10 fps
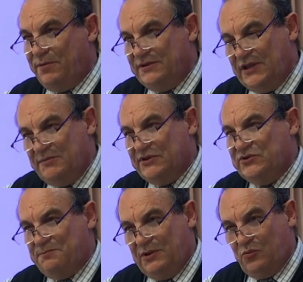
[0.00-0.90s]
Demas,
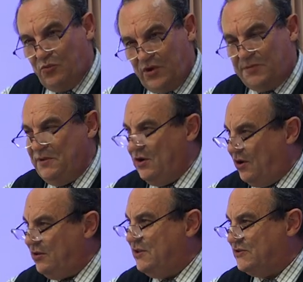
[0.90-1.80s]
you've been with me
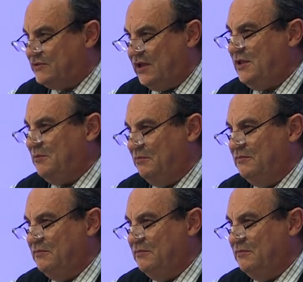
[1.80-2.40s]
all this time.